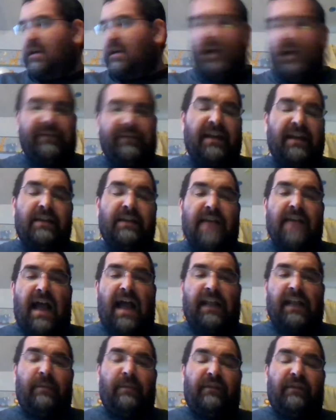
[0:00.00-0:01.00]
I've got a
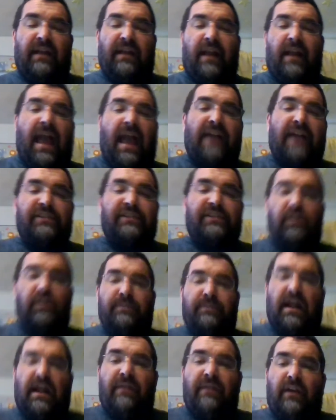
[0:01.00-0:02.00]
document, I've got an
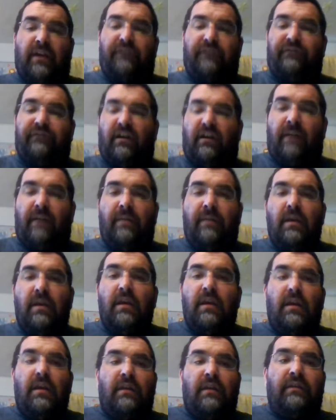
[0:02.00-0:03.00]
excerpt on there from
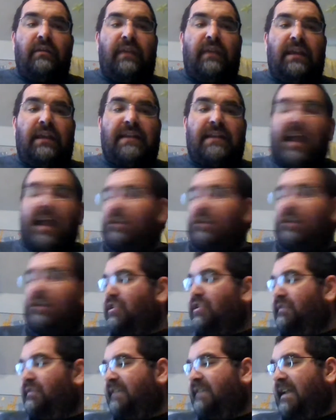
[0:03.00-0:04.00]
the
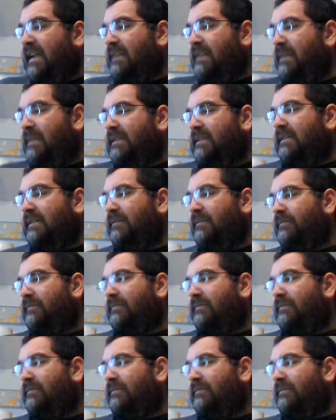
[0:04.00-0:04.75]
Declaration of Sentiments.